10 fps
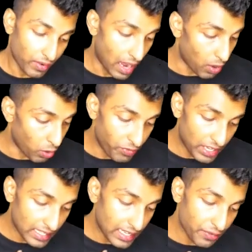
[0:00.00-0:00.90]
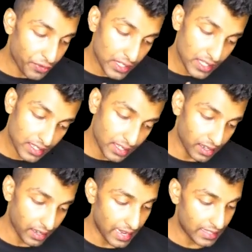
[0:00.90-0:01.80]
Obviously the first
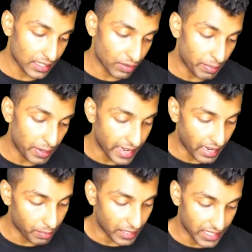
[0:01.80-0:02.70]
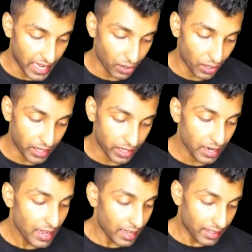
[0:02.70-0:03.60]
cases will be taken by
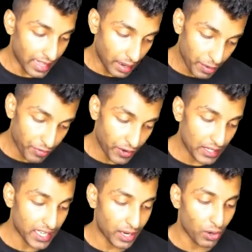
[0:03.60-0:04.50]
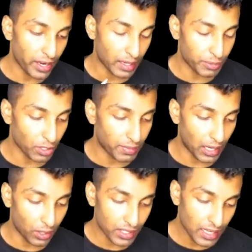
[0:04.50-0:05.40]
shareholder, then preference shareholder absorb
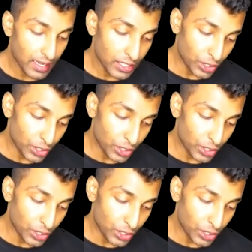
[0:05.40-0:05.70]
the loss.